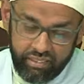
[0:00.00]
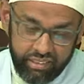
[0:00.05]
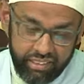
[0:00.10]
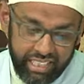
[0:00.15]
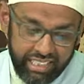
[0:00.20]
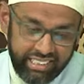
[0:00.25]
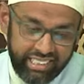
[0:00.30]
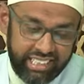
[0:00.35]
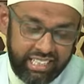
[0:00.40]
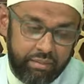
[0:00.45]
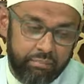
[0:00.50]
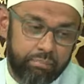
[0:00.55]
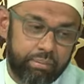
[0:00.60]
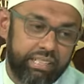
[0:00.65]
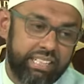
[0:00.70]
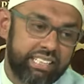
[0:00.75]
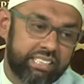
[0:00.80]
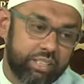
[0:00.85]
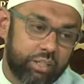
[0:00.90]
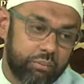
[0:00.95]
like the
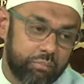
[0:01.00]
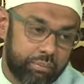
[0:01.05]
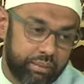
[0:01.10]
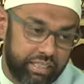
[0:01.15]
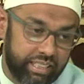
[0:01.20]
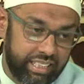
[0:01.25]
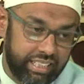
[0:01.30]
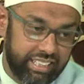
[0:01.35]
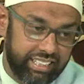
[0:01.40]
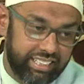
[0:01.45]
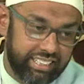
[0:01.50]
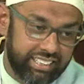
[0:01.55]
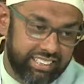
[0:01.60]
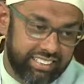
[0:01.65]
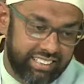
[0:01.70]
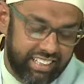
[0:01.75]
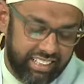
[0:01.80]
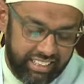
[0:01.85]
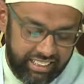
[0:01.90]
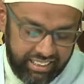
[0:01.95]
complete opening,
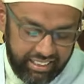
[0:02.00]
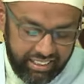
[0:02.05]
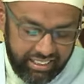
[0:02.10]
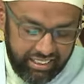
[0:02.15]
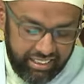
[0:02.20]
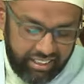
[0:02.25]
right?